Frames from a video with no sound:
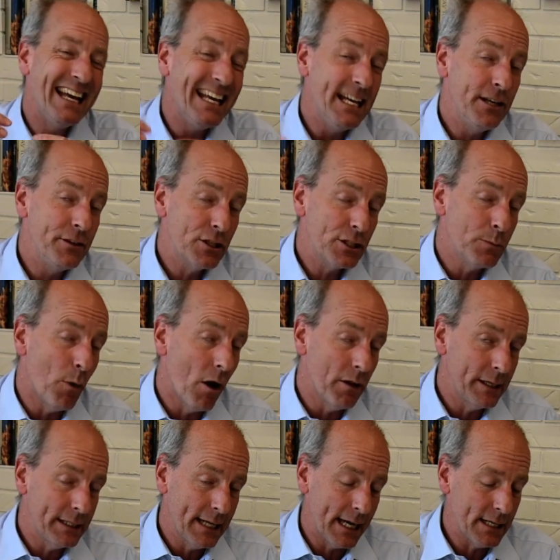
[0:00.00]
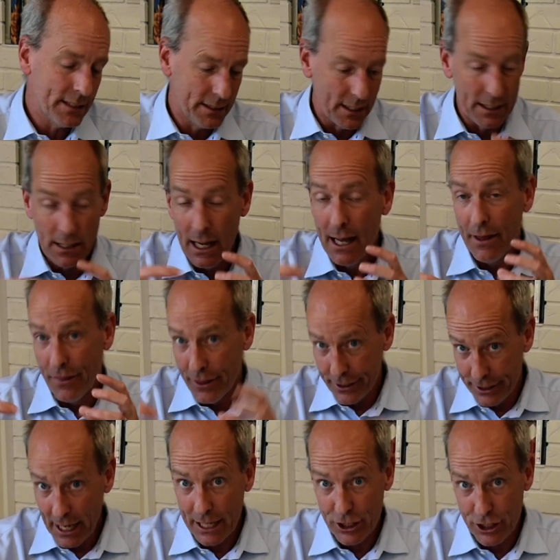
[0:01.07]
In the small intestine, the
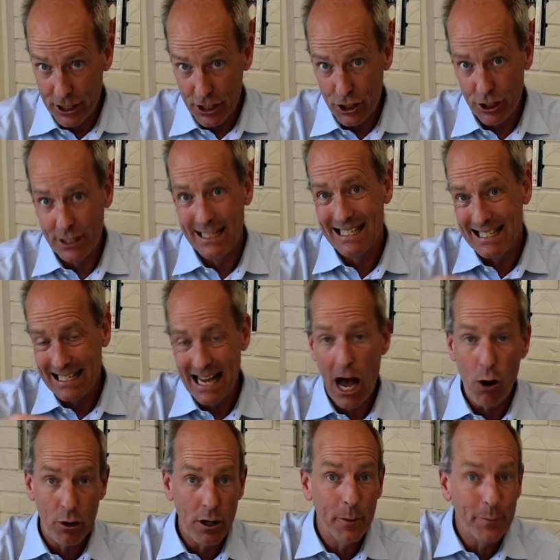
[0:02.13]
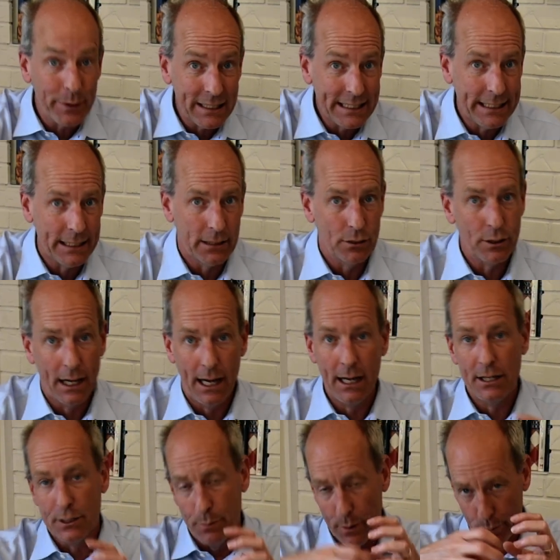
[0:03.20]
digestion is now complete, okay?
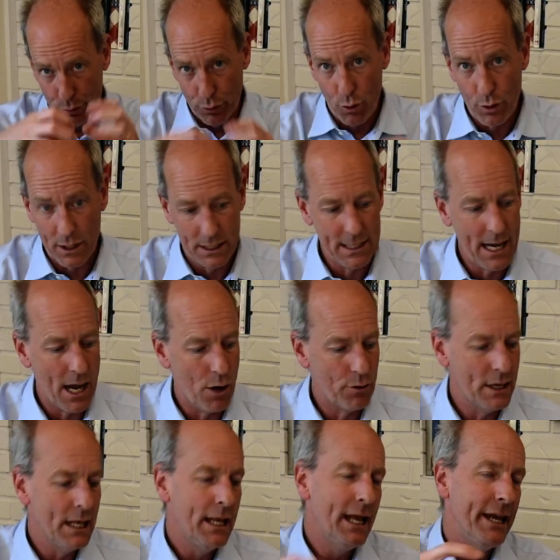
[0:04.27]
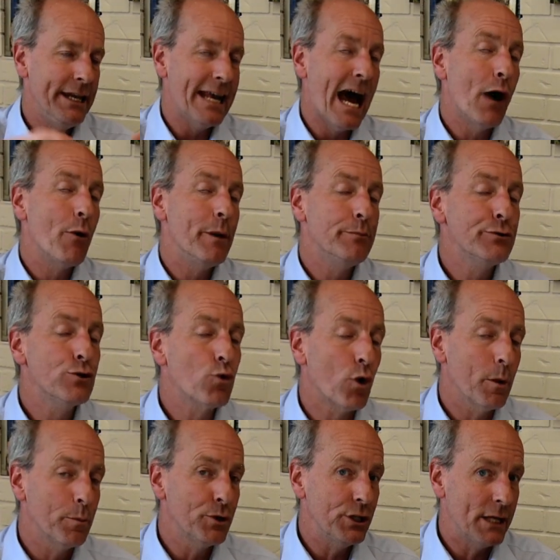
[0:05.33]
It's been broken down. Now
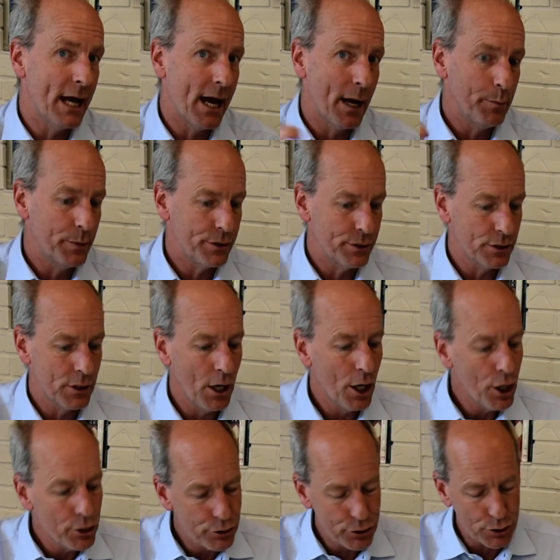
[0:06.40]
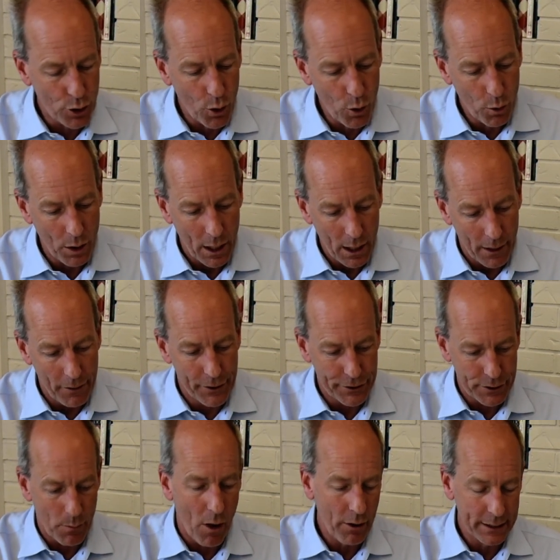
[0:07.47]
absorption happens. So the
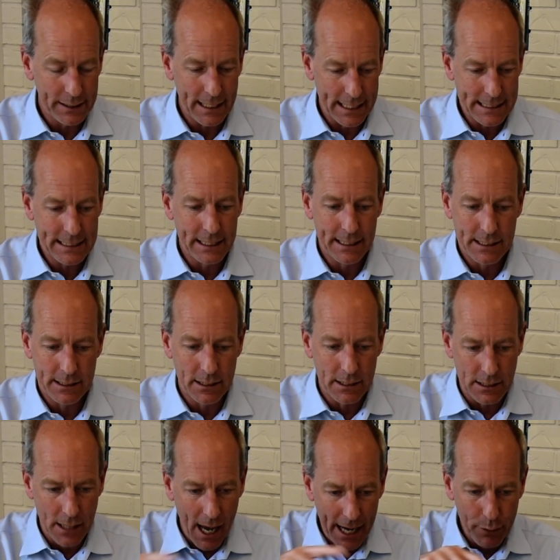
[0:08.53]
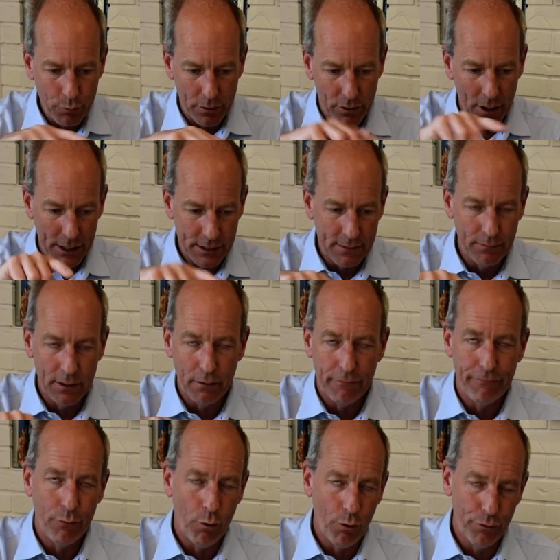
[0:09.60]
small intestine is designed with lots of little
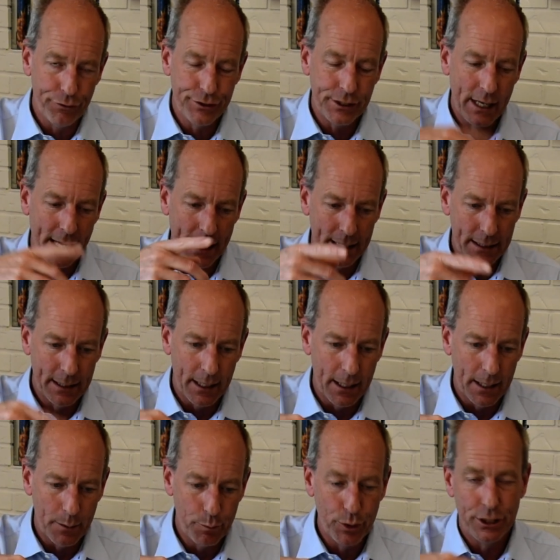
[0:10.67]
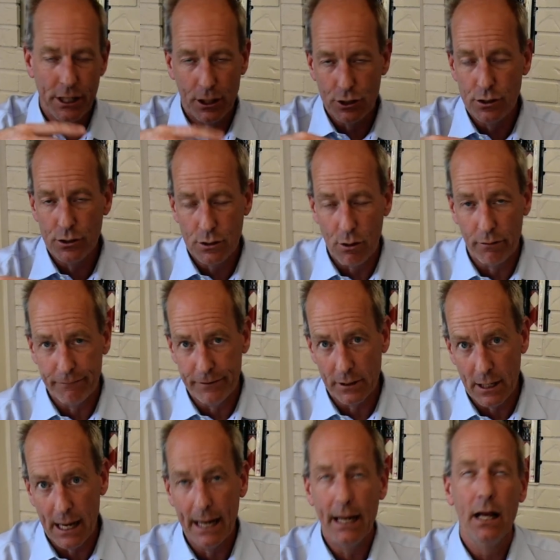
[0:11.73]
folds and projections called
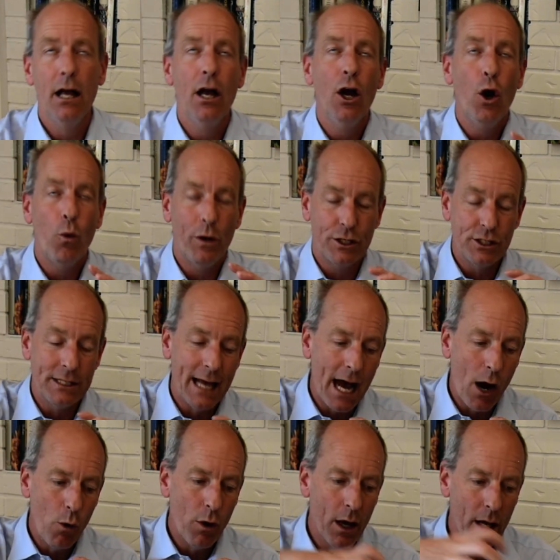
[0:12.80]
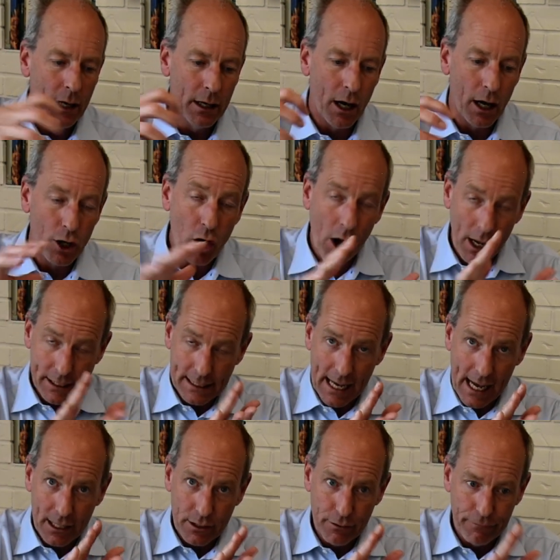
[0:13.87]
villi, which now
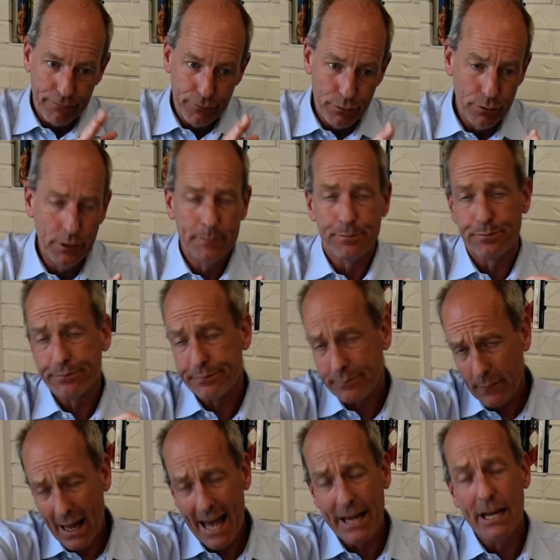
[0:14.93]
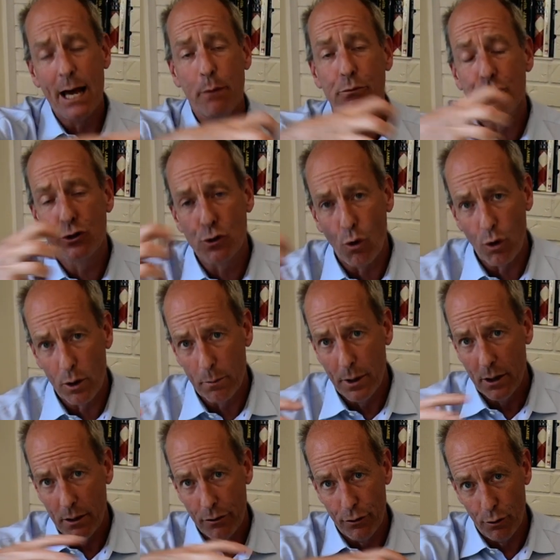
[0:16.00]
contact the food and absorb
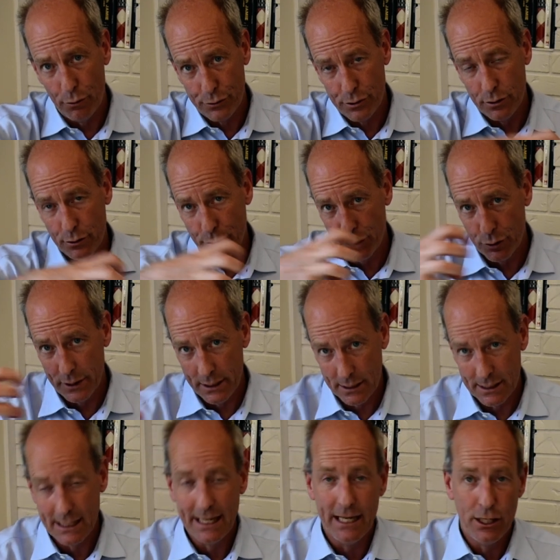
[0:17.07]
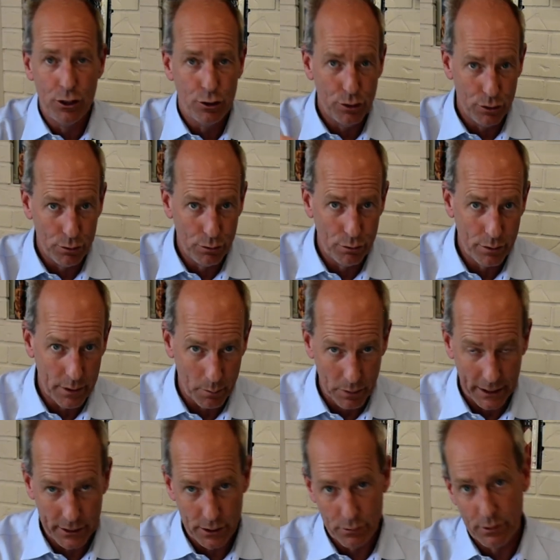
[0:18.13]
those nutrients into the
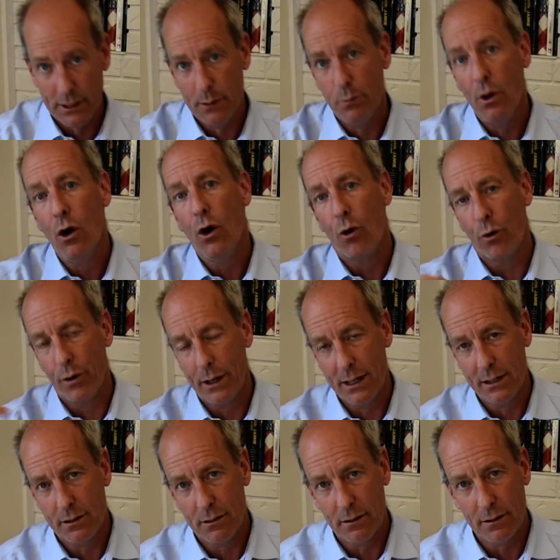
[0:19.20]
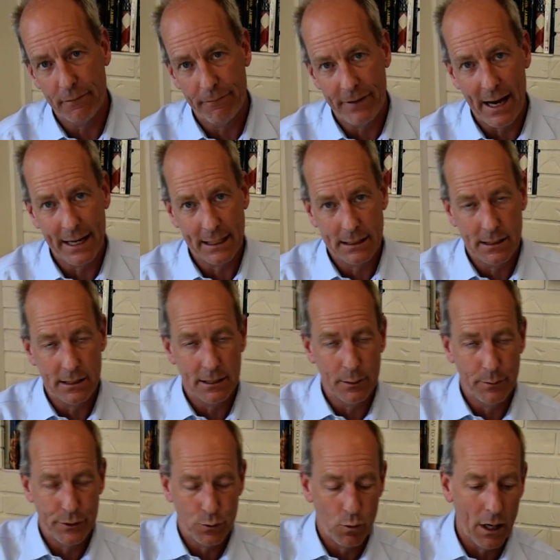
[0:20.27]
bloodstream or into the lymphatic
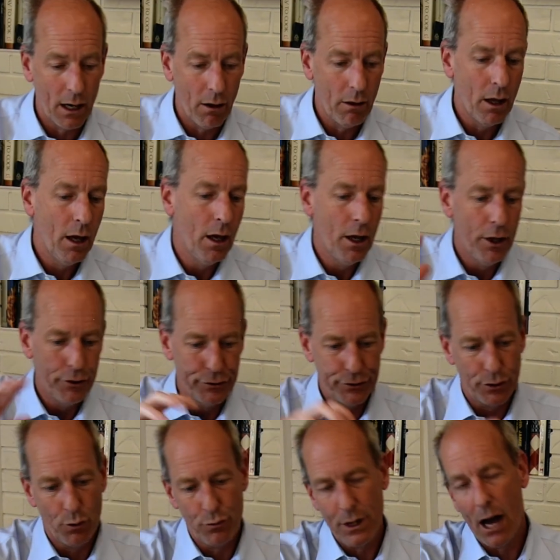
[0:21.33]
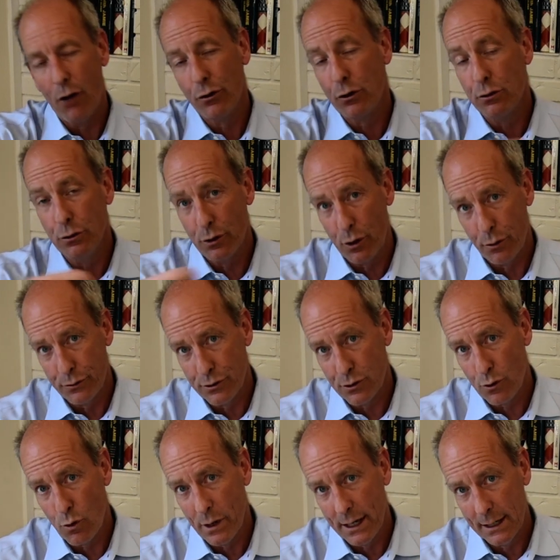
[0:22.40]
system as well. So now the glucose is
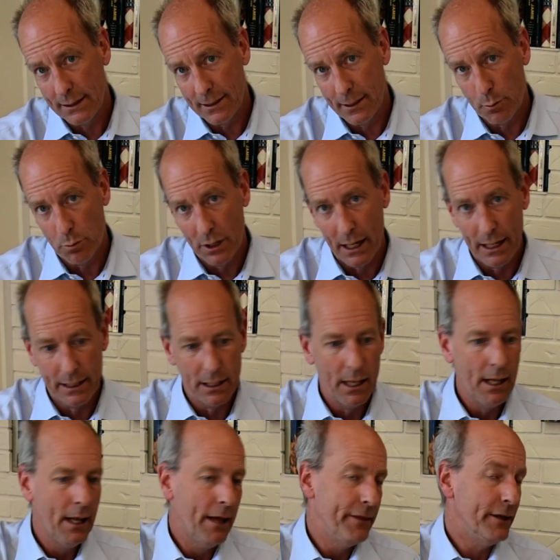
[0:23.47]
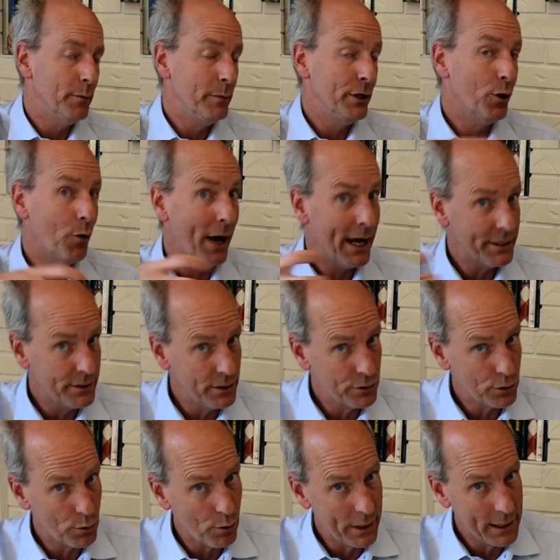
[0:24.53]
going into the blood, the amino acids
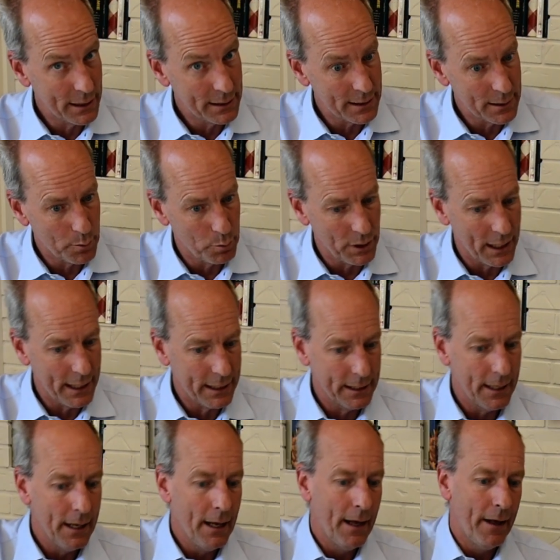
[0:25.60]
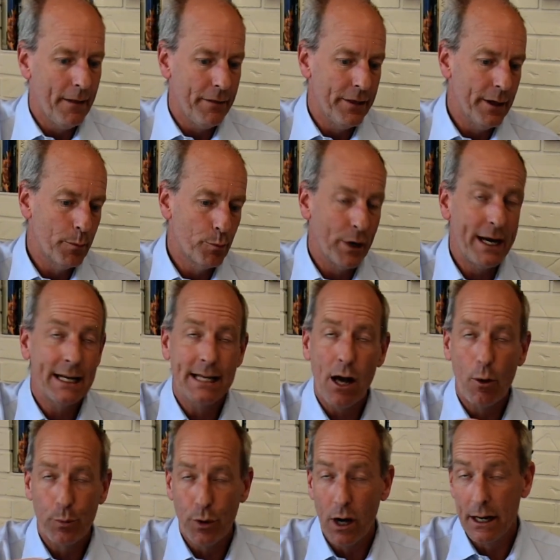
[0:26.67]
are going into the blood, the
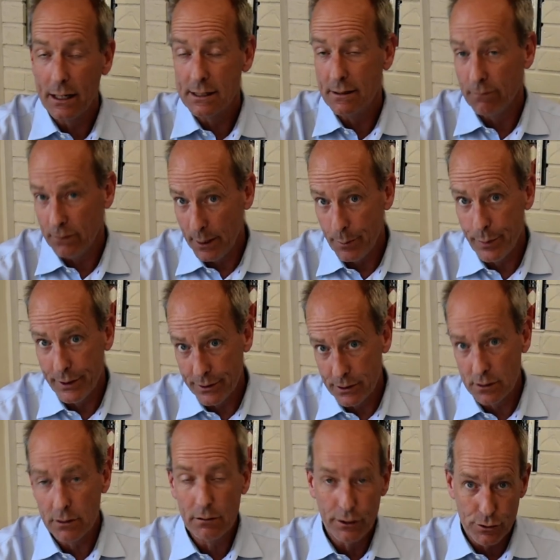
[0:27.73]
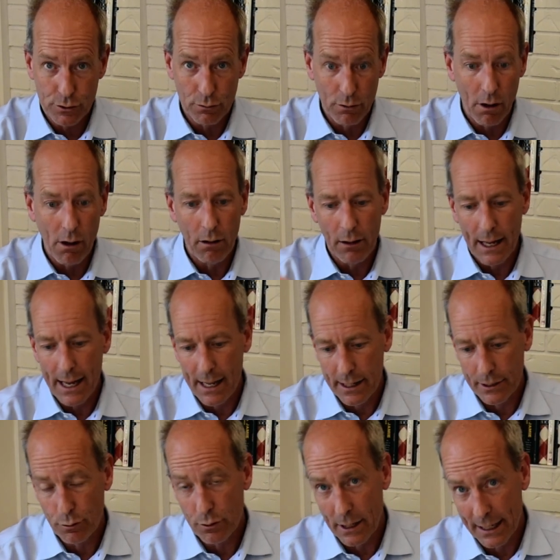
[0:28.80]
breakdown products of lipids, glycerol, and
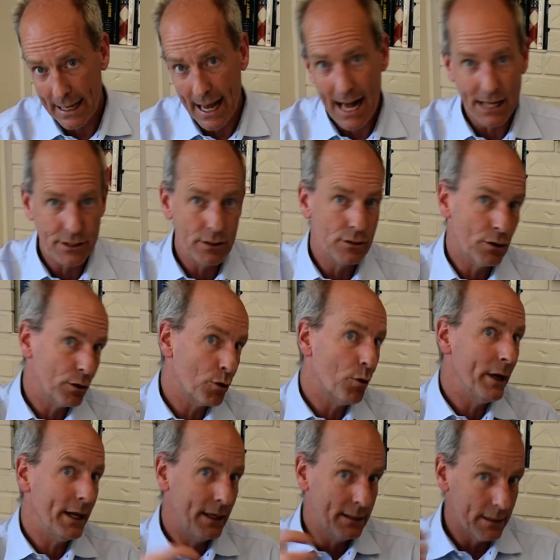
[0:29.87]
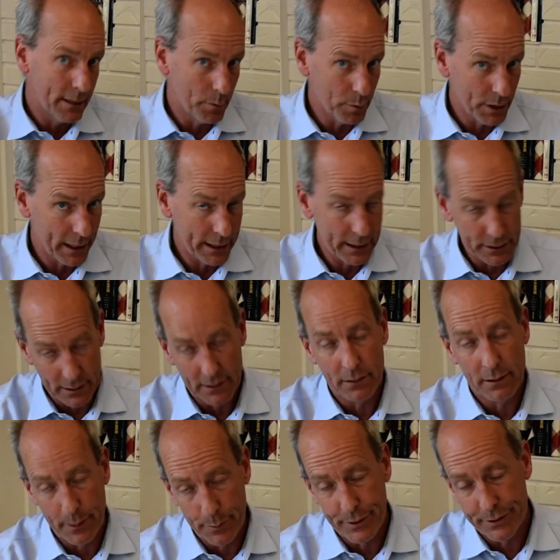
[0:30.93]
nucleic acids are going into the blood, into the
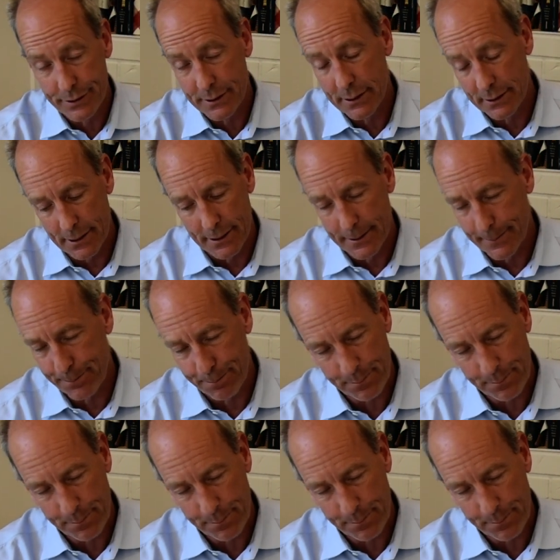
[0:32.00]
lipids, into the